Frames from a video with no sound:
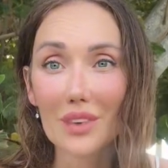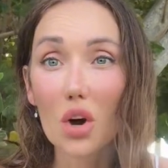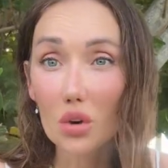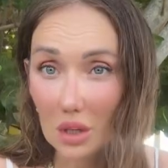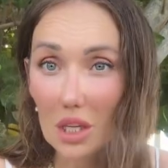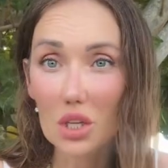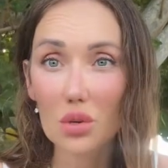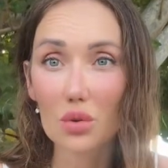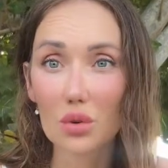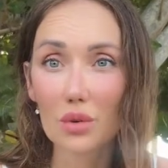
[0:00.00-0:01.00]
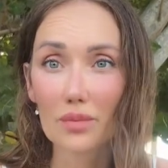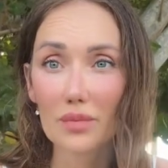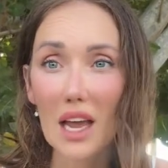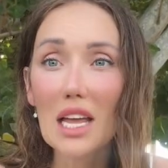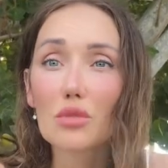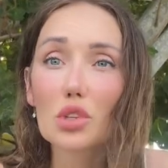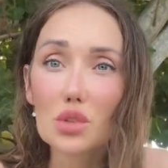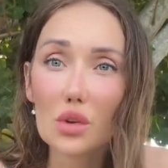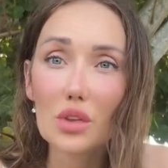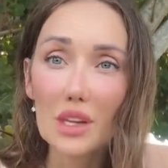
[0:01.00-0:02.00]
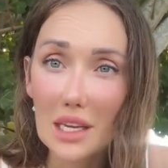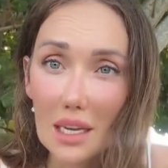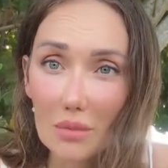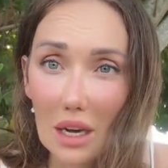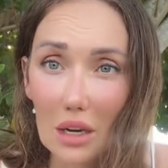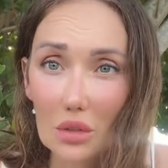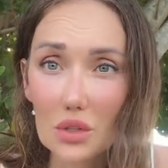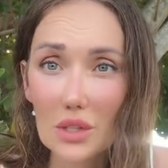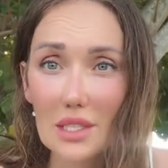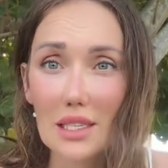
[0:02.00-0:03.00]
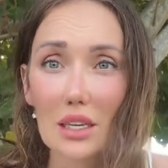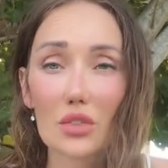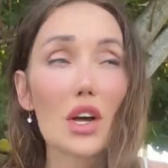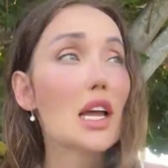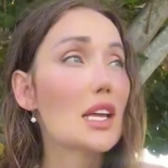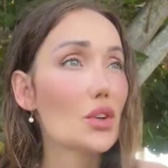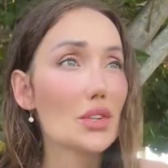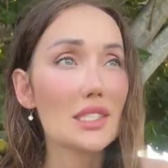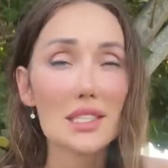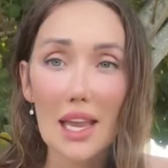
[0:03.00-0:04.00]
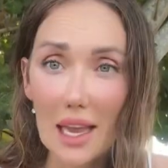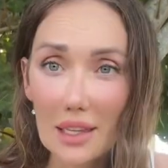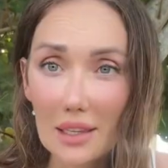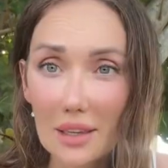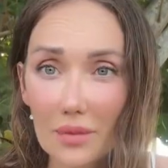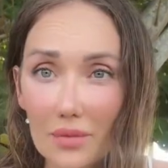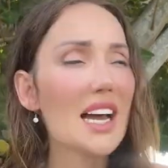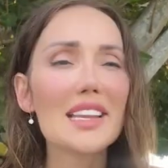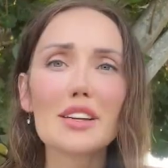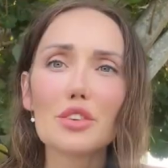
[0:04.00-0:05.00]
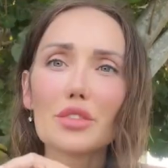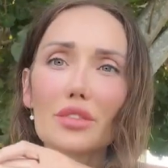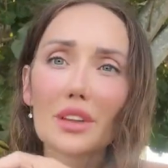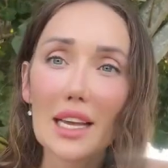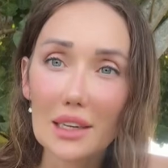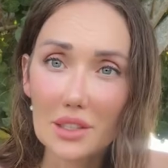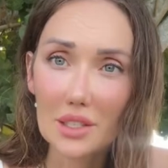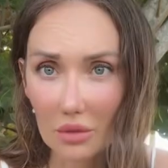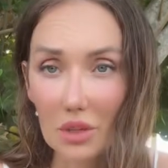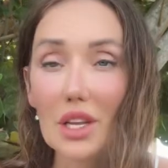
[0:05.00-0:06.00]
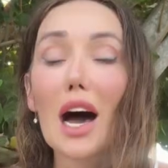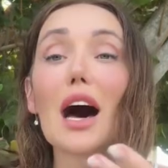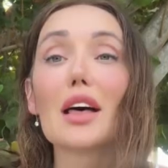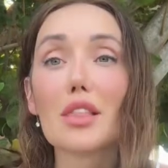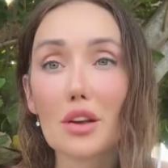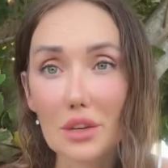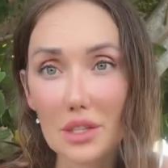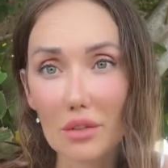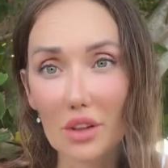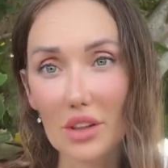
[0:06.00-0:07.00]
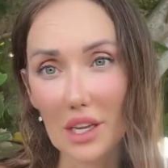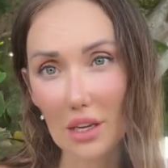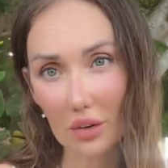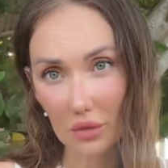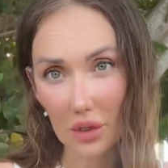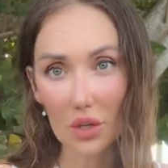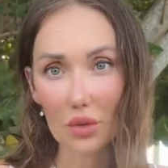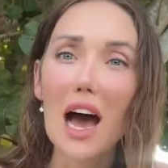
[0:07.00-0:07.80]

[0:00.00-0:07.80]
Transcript: Only you. And what you think about yourself, your state gonna reflect what others will think of you.